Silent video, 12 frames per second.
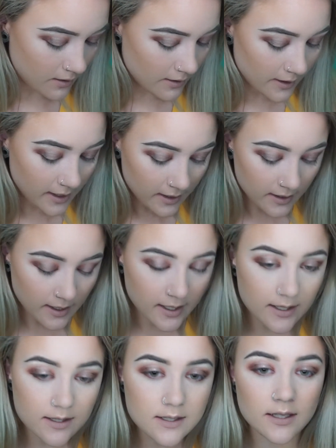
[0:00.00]
I think it
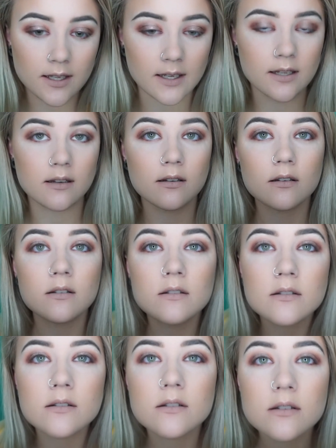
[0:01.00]
needs like
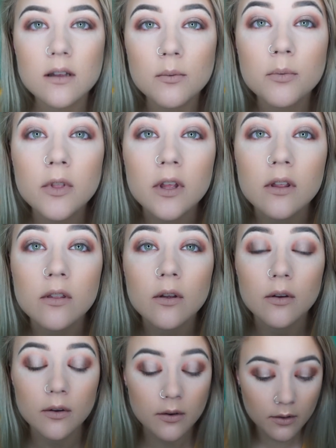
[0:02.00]
something though.
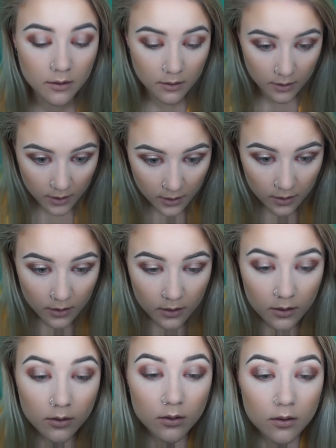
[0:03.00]
I
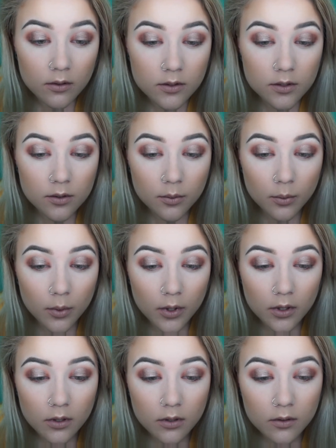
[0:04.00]
don't know what.